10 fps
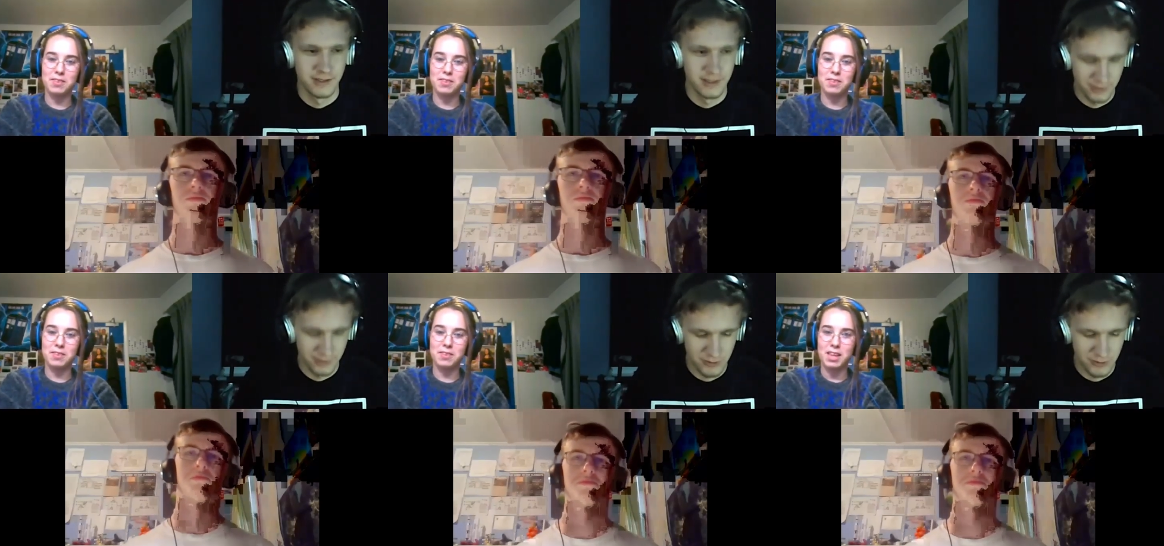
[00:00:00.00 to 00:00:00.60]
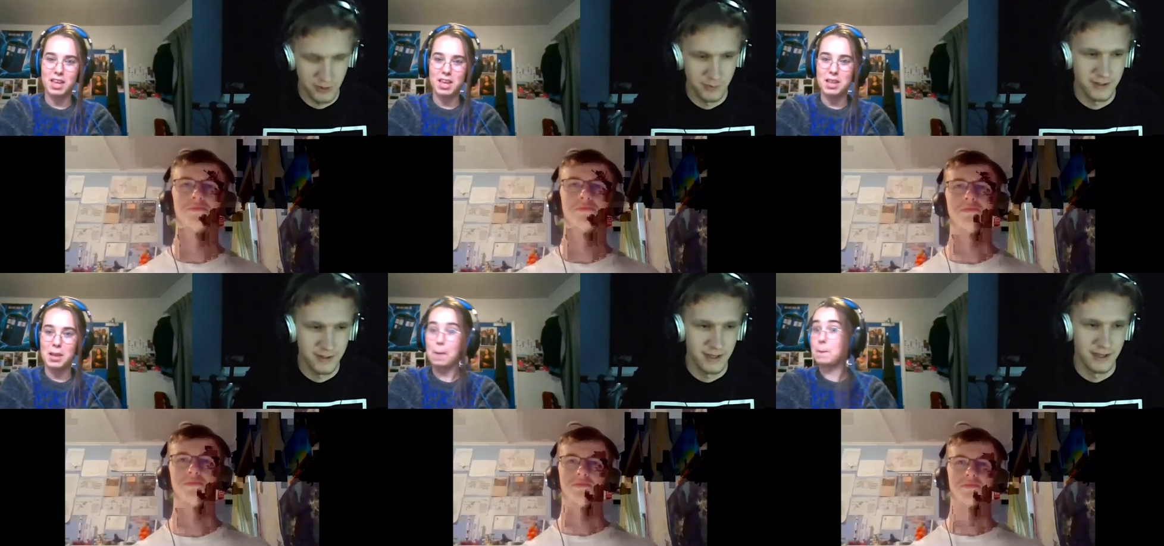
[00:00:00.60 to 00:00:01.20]
Speaker 1: Needed.
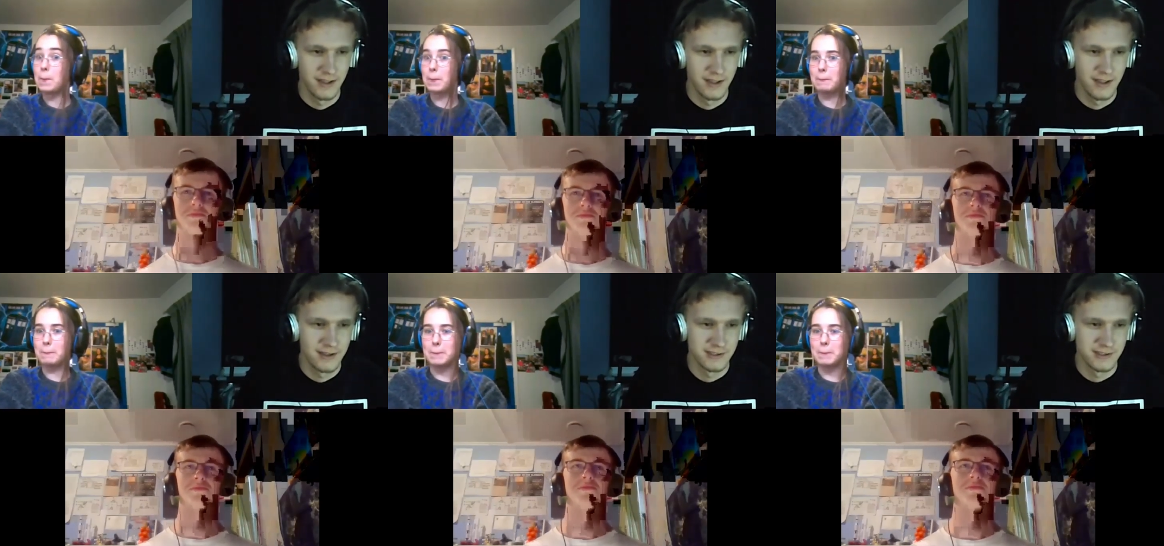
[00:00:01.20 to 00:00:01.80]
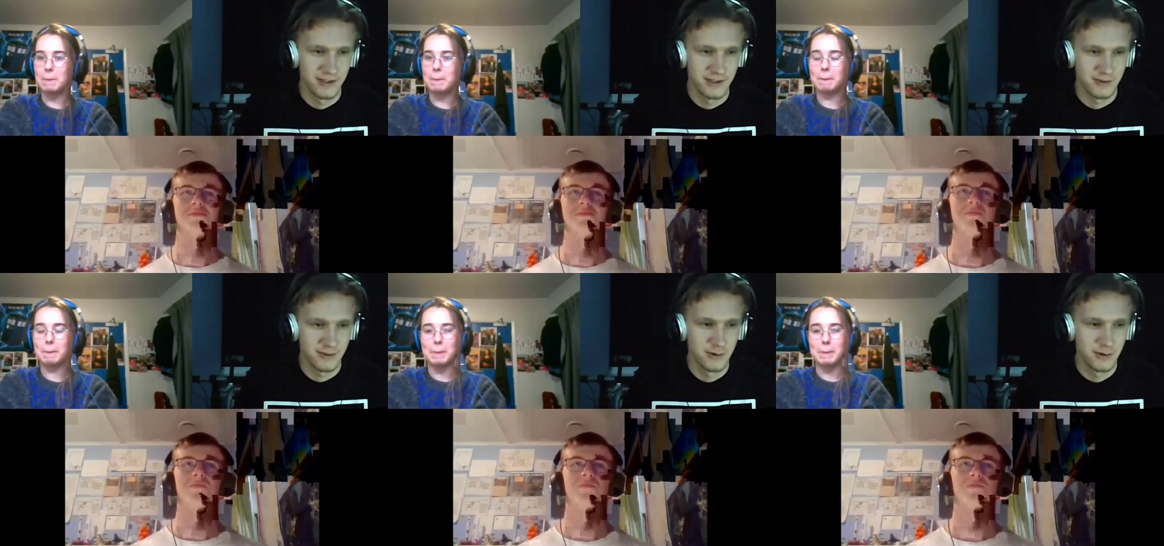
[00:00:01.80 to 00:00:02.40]
Joining today, she
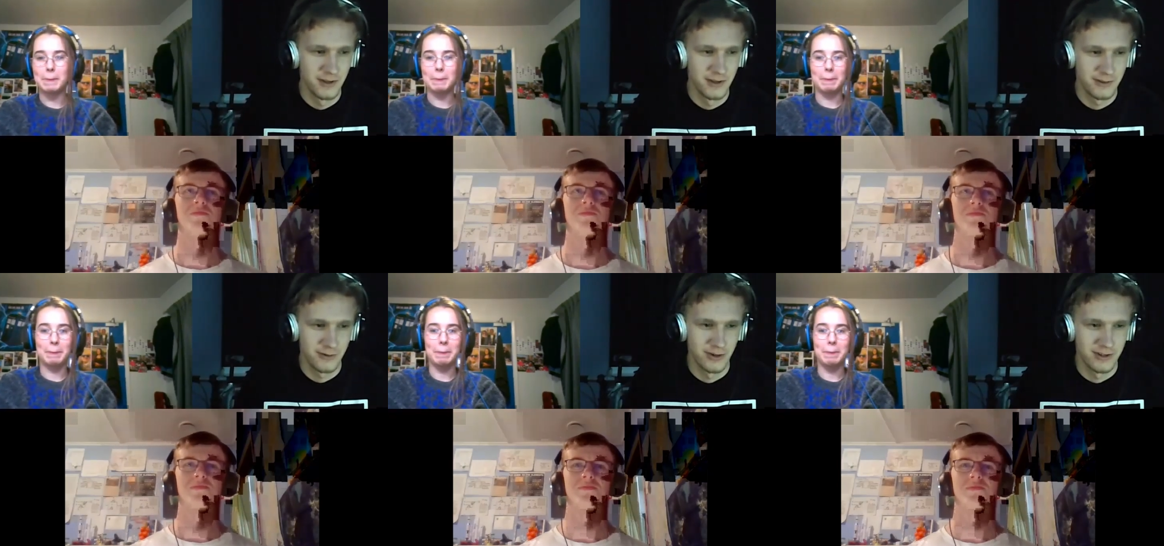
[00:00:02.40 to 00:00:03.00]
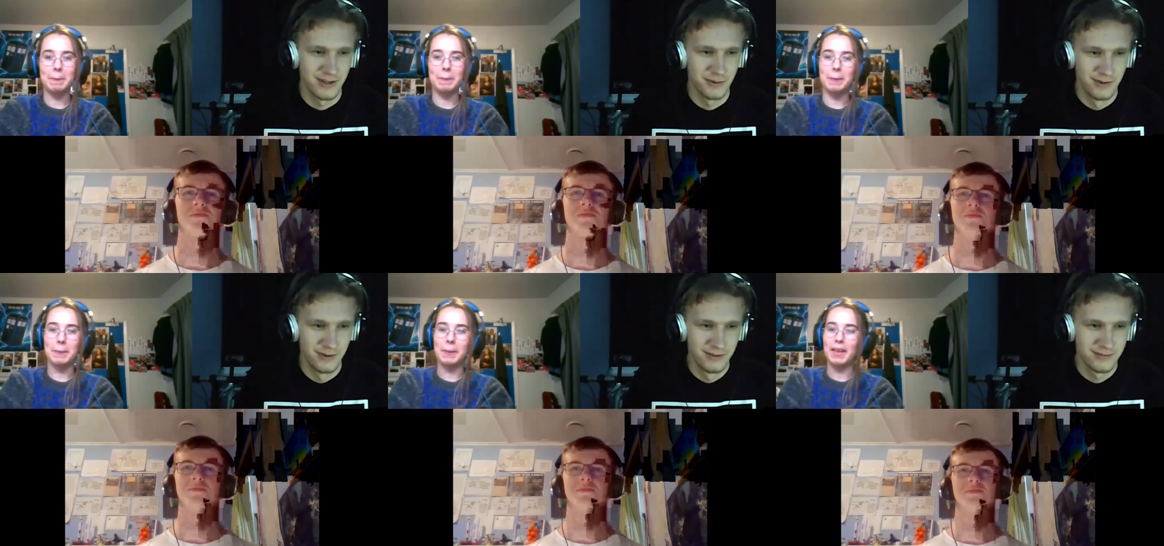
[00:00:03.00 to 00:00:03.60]
likes Doctor who is Grace
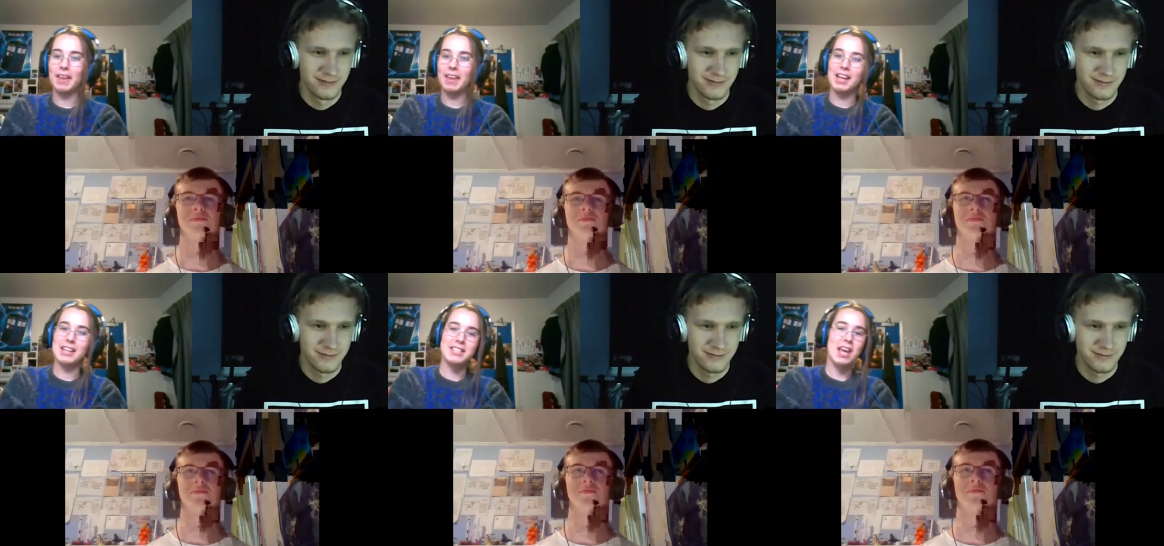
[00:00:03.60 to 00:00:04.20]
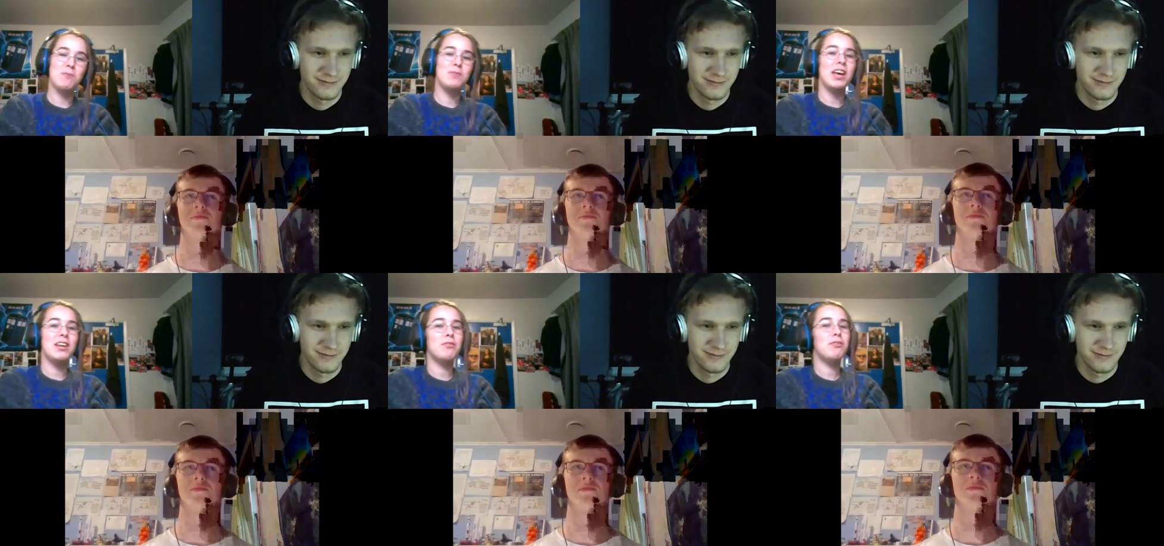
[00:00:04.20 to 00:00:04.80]
Nelson.
Speaker 2: Same
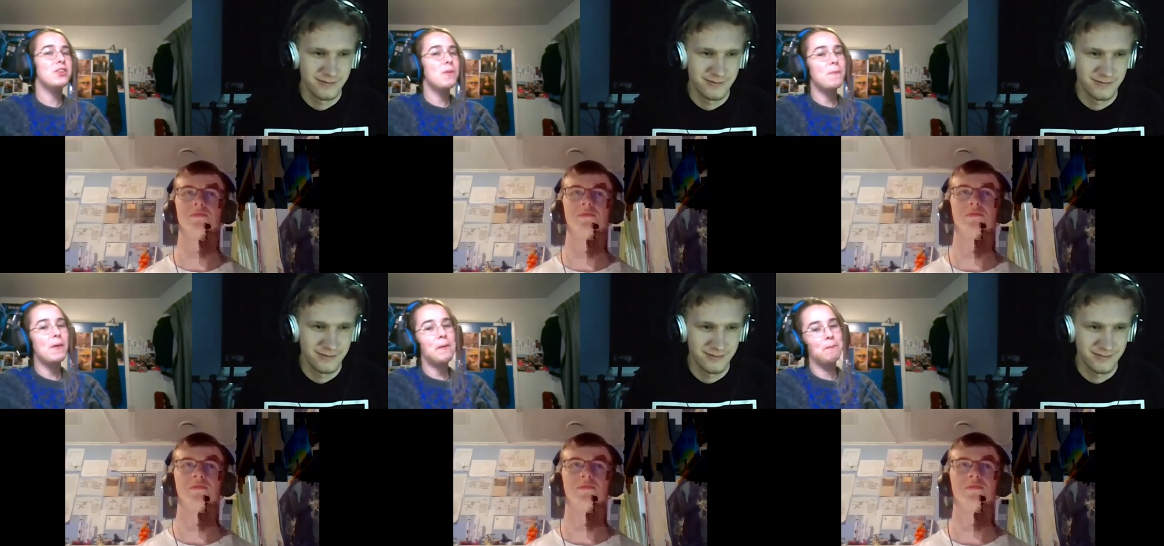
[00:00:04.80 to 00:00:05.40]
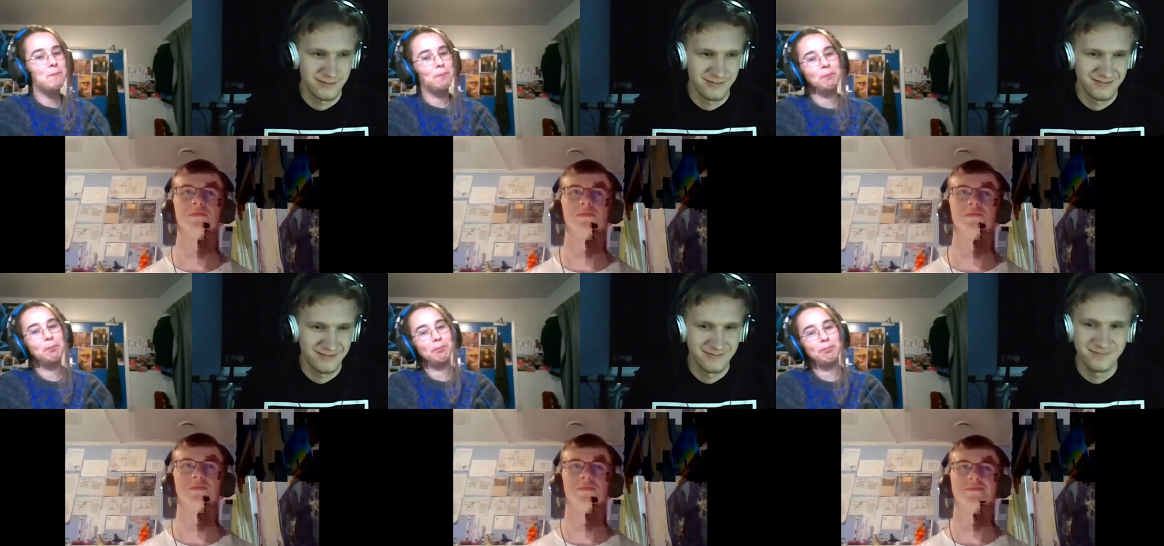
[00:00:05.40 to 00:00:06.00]
day, different jumper.
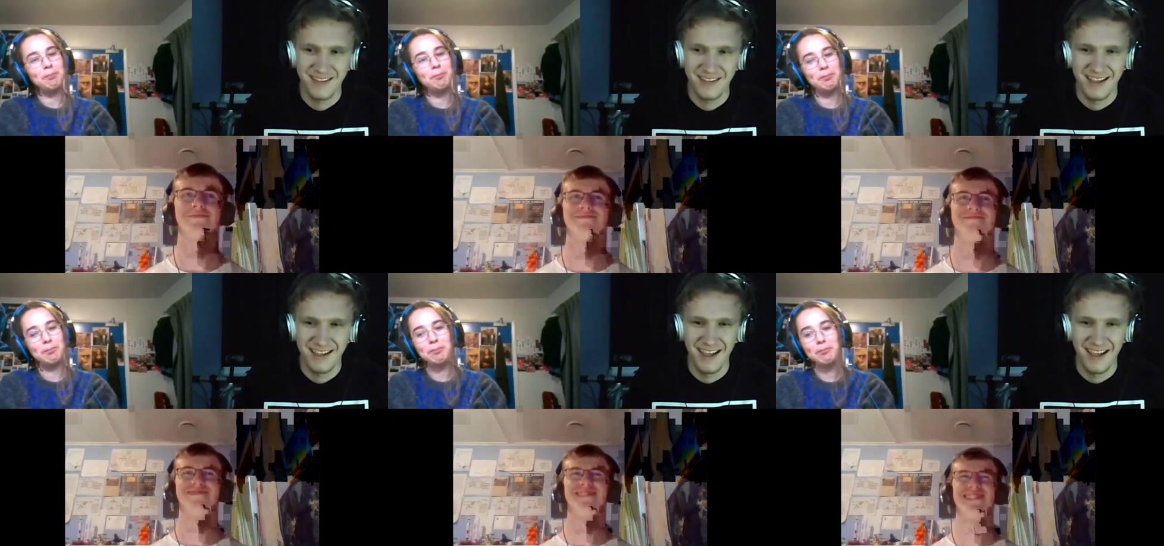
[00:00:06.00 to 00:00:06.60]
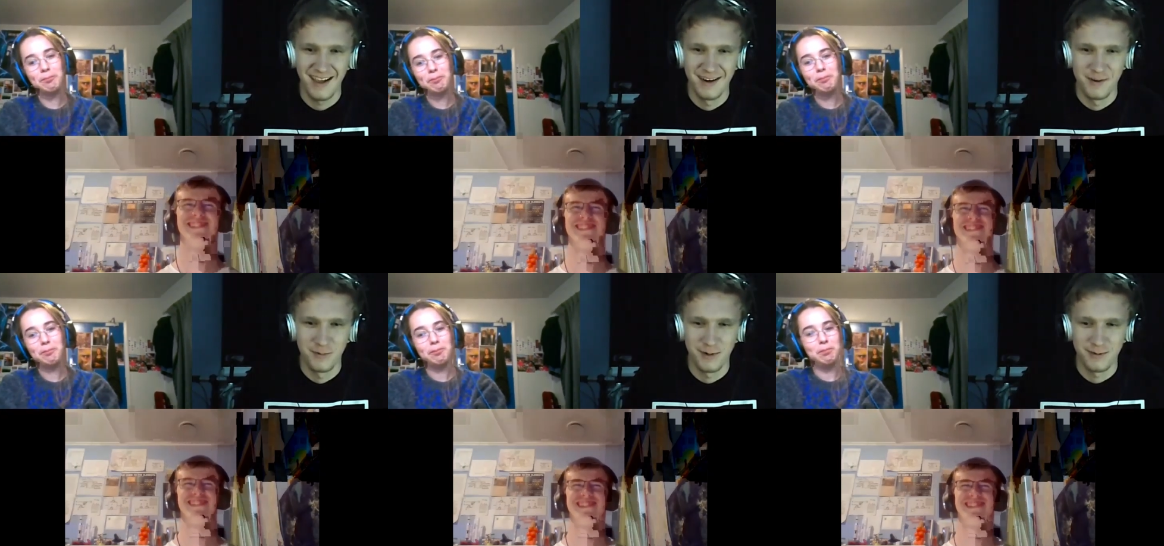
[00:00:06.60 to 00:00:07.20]
Speaker 1: And
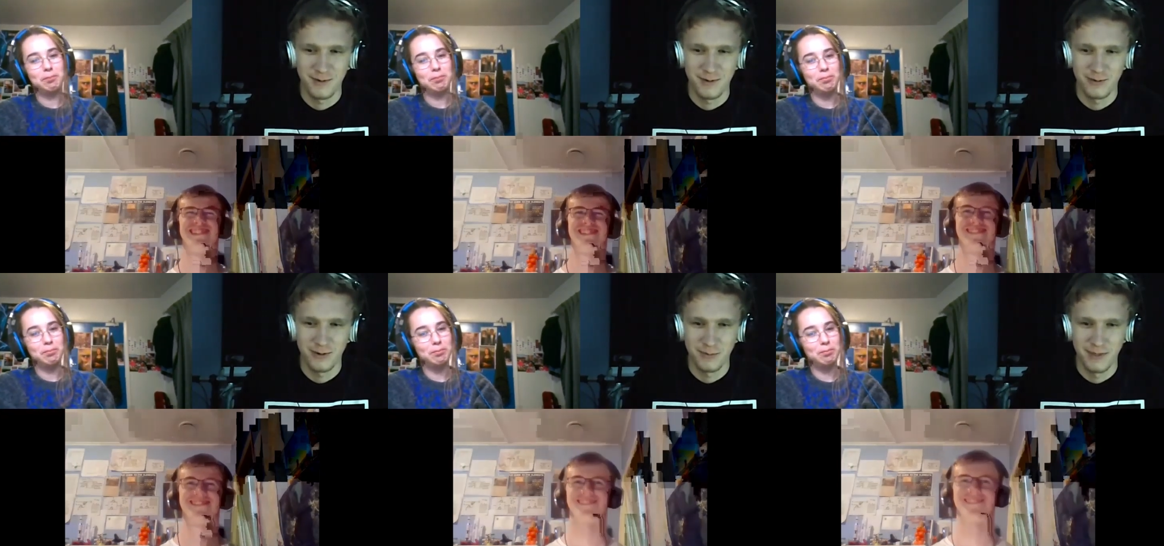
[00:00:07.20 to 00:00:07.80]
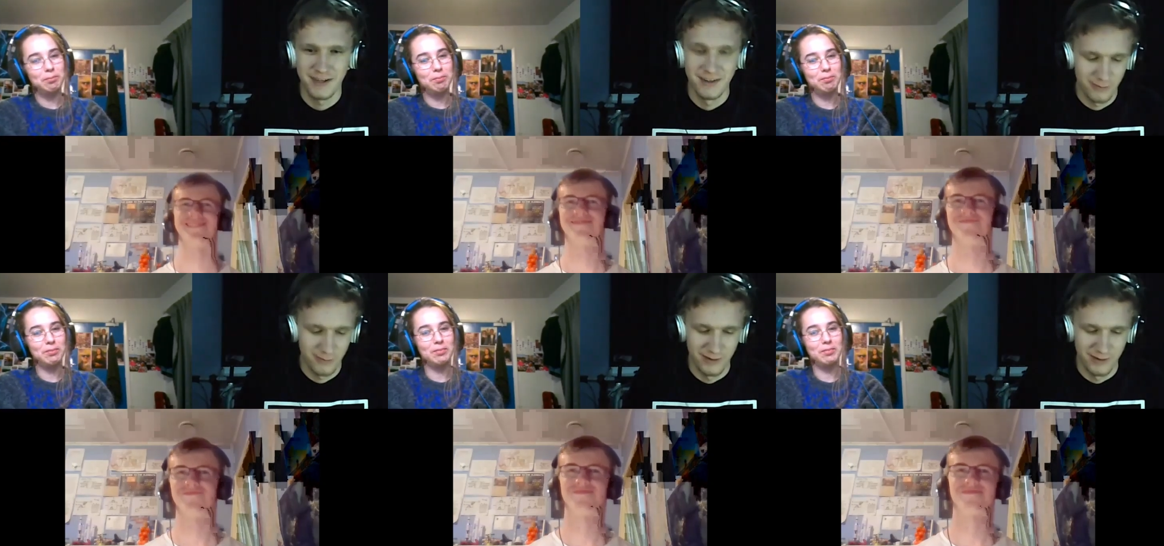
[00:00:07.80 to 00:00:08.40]
everybody's favourite rocket man,
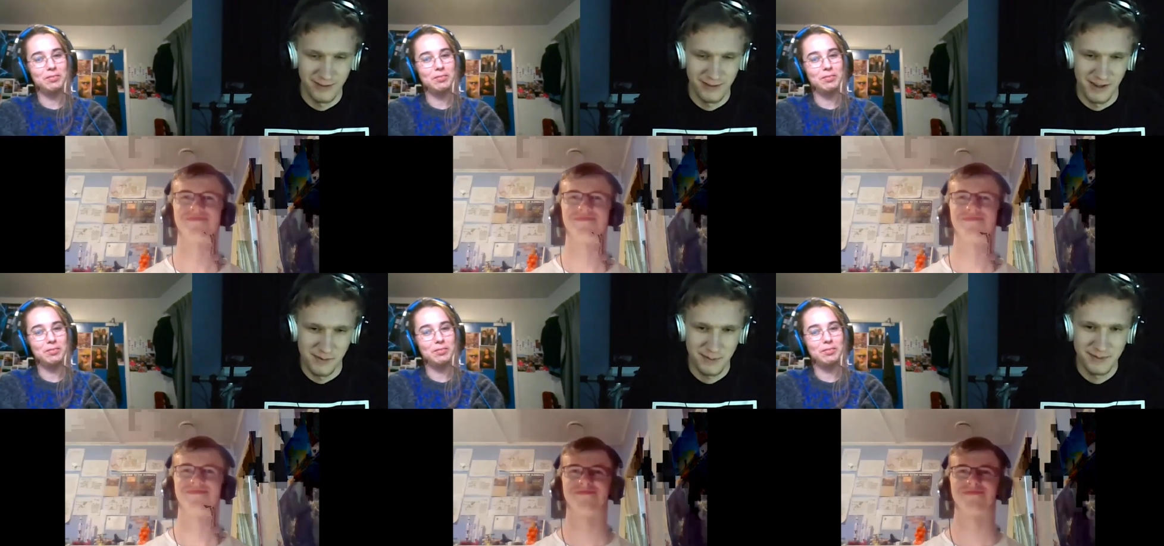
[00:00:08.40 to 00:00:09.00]
Francis Tapp.